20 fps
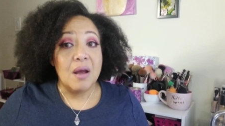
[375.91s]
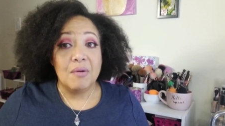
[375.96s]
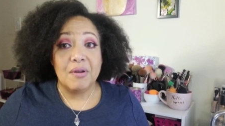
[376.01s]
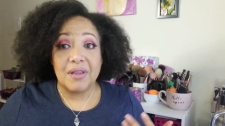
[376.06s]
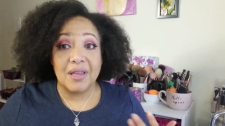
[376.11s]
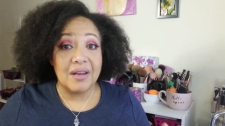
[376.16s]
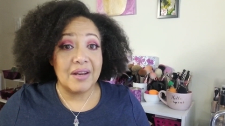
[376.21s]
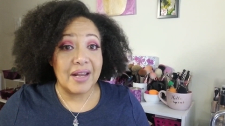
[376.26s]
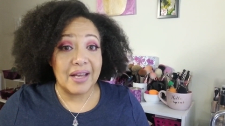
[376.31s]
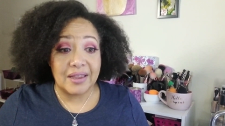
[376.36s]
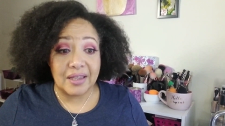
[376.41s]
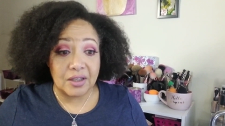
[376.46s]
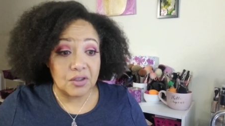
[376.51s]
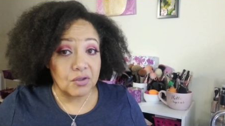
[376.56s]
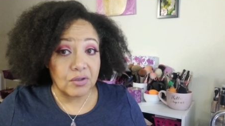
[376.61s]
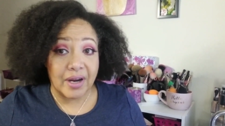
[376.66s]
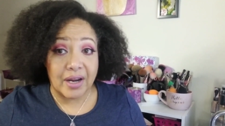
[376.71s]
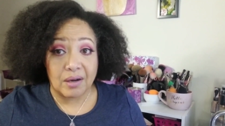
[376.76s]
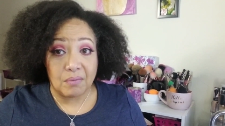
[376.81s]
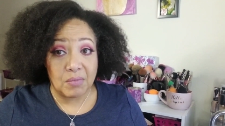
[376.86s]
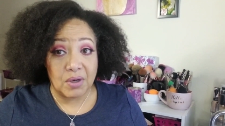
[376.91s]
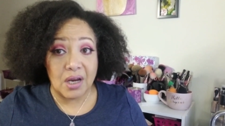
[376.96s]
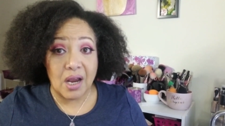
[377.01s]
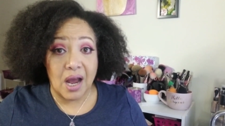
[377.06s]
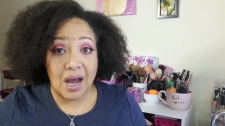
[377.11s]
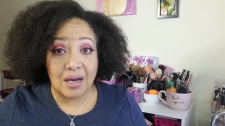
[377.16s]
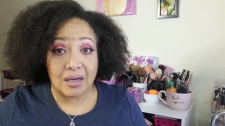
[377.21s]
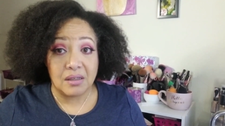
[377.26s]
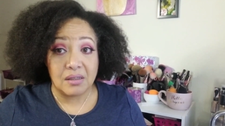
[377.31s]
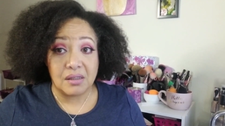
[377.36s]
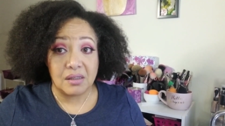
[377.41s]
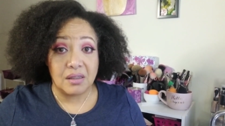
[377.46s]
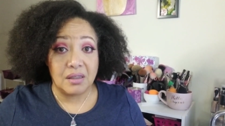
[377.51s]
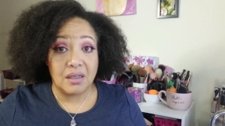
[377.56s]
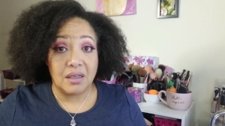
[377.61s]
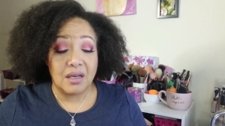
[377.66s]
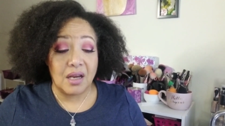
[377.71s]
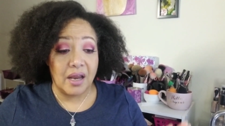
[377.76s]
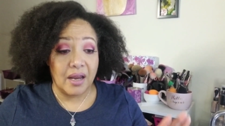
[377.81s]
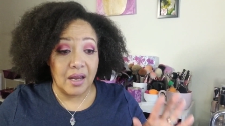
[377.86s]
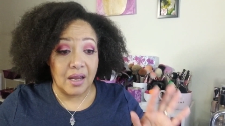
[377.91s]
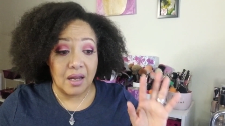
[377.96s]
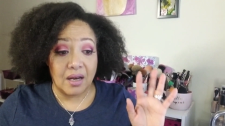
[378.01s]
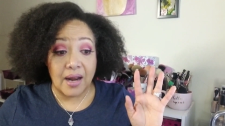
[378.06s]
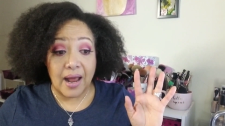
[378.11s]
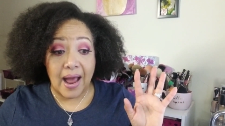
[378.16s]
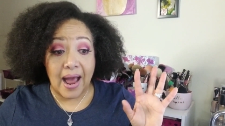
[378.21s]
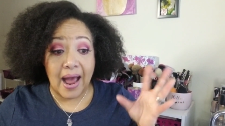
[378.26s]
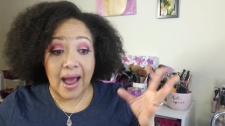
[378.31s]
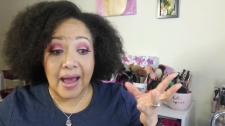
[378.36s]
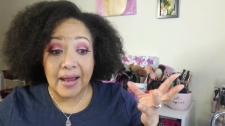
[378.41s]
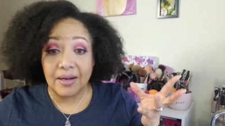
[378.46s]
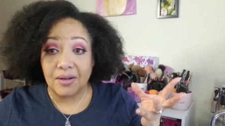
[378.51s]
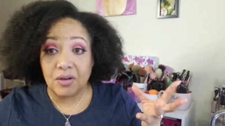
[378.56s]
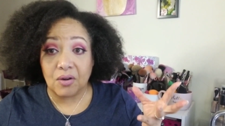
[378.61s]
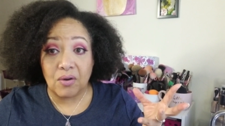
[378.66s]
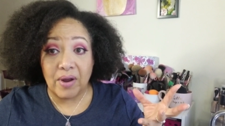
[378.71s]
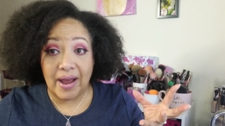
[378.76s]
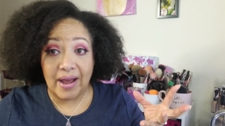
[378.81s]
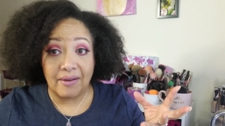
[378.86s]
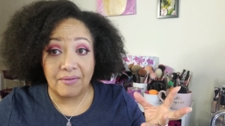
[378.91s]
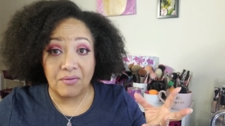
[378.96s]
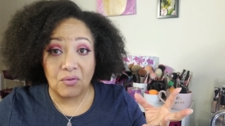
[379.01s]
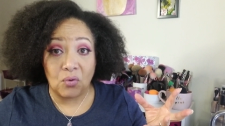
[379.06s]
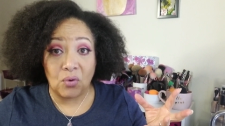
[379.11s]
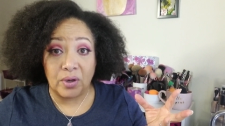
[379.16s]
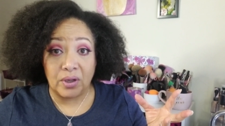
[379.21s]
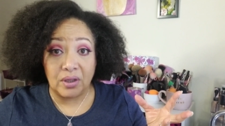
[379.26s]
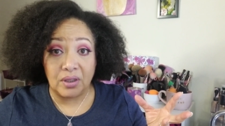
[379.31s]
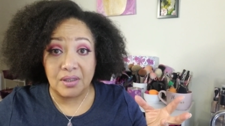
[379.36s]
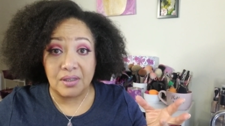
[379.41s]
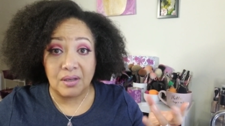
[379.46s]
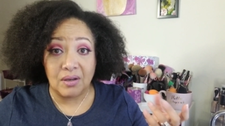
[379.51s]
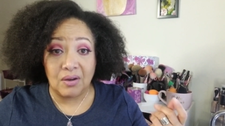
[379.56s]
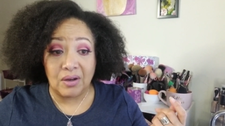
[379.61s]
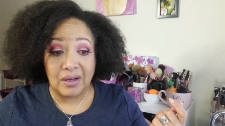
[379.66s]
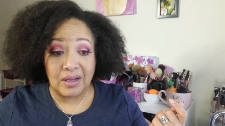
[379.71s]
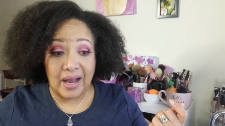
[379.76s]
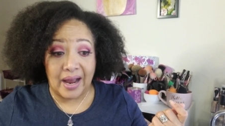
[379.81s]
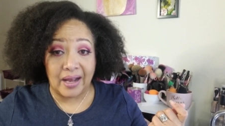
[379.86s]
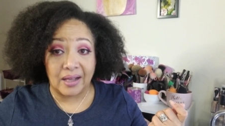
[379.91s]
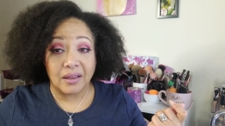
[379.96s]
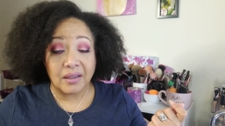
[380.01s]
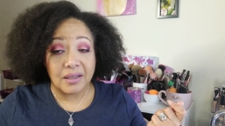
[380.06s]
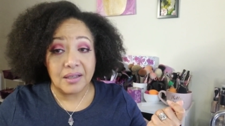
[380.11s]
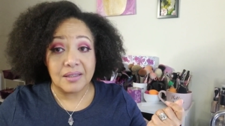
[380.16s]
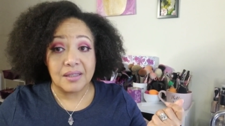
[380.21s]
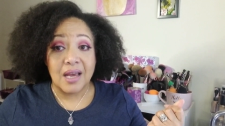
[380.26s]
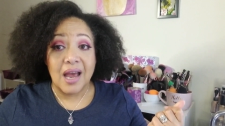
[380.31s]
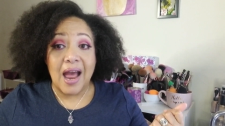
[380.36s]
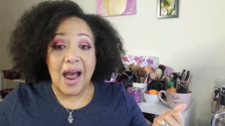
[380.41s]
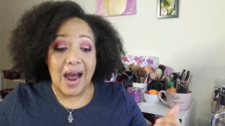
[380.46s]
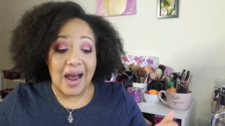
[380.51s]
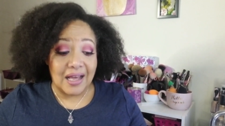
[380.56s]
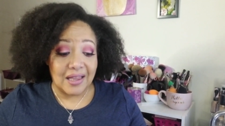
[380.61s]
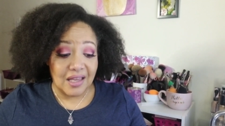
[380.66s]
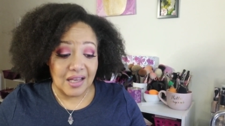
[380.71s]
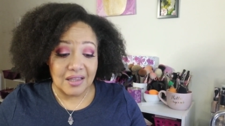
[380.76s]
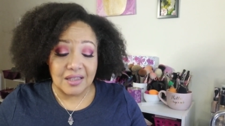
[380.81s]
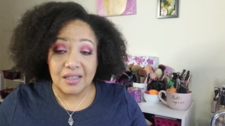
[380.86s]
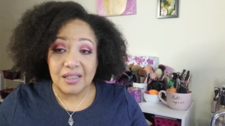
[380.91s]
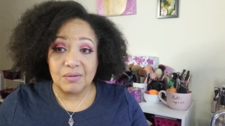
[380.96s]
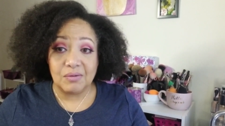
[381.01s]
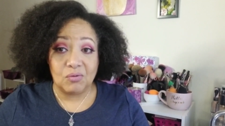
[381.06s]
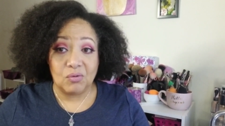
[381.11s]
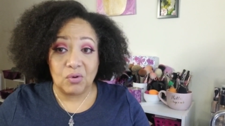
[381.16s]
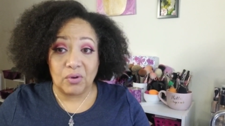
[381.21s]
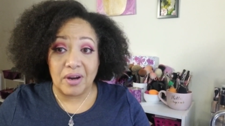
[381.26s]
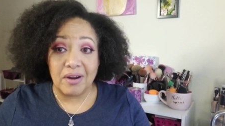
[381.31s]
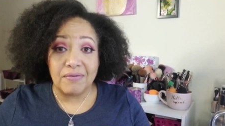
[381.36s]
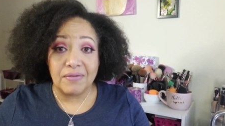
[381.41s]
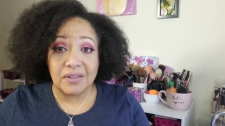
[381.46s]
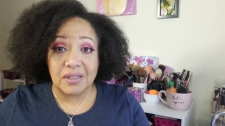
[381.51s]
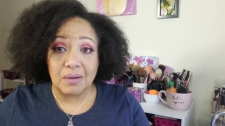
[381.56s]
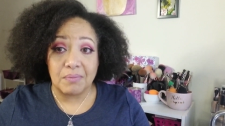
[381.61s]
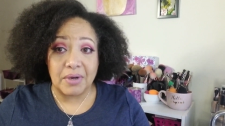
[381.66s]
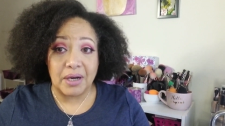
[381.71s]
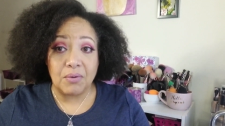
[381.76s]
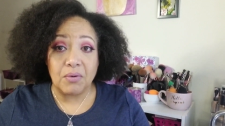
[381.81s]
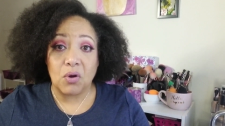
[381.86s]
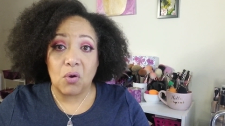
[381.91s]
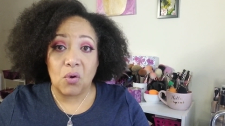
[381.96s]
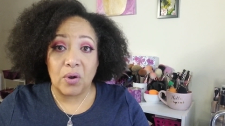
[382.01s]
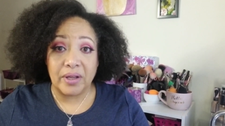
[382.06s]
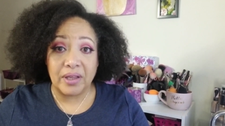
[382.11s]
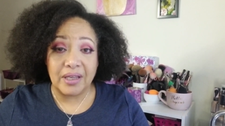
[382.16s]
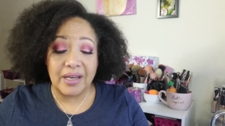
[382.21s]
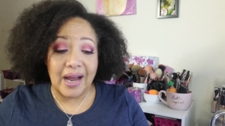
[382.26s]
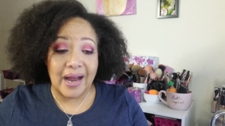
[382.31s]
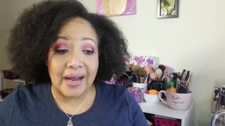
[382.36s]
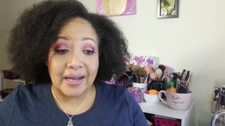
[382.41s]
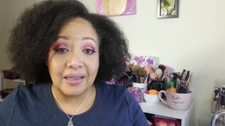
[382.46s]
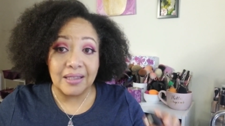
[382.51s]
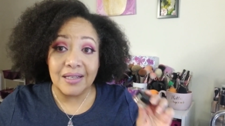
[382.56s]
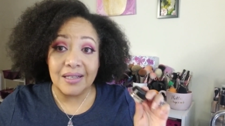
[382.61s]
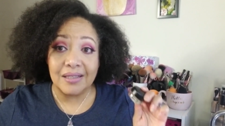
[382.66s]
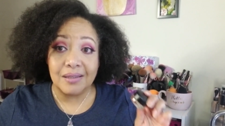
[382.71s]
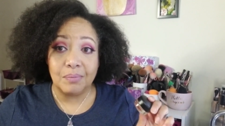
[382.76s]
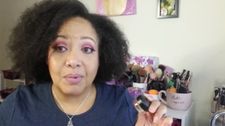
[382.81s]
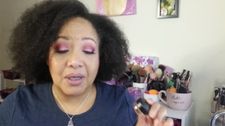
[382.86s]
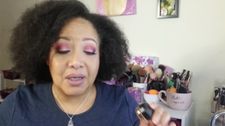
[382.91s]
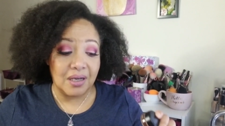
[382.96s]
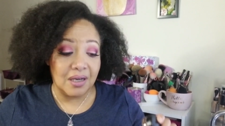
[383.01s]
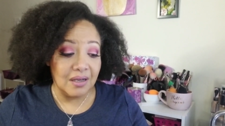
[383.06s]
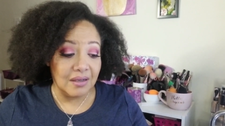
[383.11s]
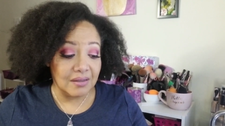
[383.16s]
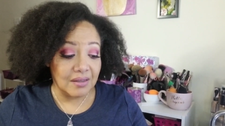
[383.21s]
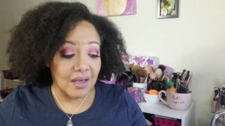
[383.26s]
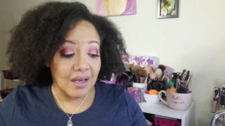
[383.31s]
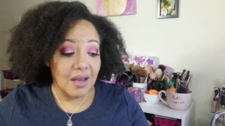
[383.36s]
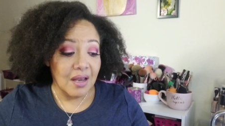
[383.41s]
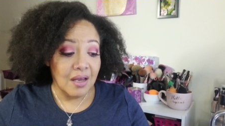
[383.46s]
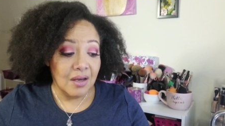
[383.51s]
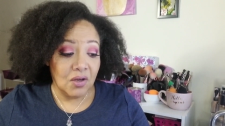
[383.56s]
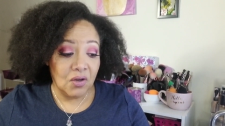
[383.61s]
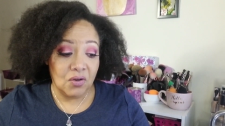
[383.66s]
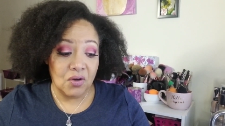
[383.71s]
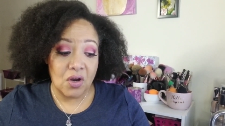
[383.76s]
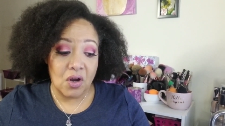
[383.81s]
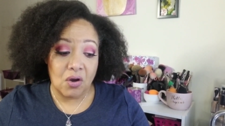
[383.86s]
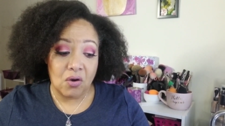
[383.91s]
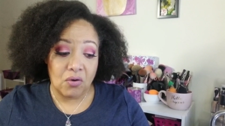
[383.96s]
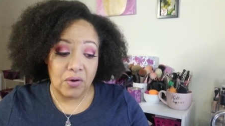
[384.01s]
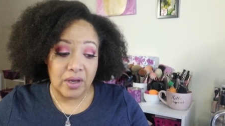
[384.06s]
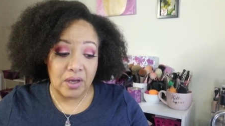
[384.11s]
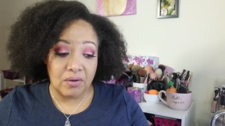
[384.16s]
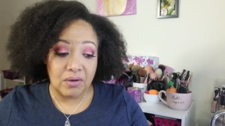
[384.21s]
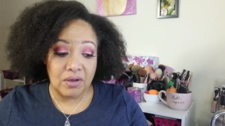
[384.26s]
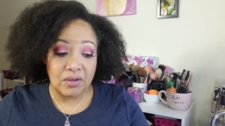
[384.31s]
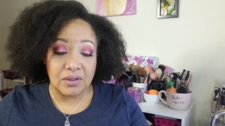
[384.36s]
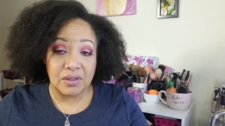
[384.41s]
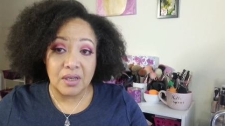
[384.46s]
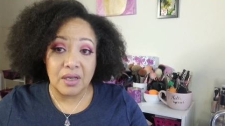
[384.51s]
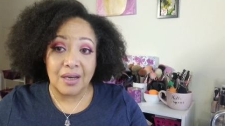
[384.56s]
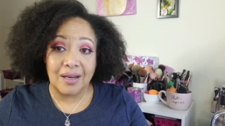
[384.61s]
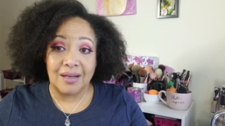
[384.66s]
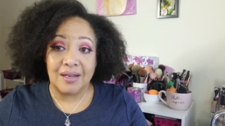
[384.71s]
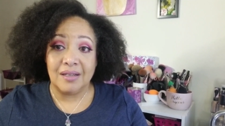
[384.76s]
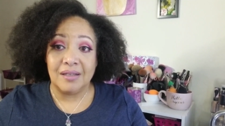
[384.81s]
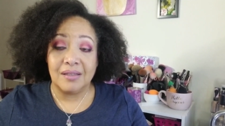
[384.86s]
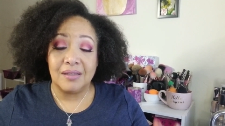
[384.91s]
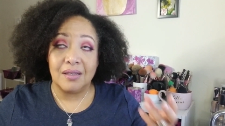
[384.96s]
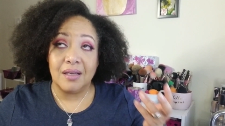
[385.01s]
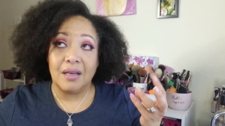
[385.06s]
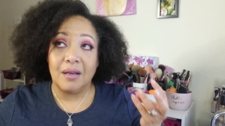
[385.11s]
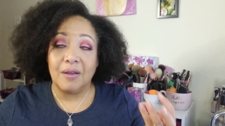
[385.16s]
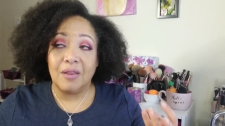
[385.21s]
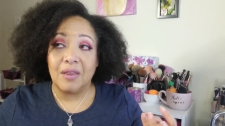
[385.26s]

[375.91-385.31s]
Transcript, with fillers: But they're not that dry to me, honestly. And I don't have oily eyelids. I think these are great for somebody with oily eyelids because, you know, it is, it is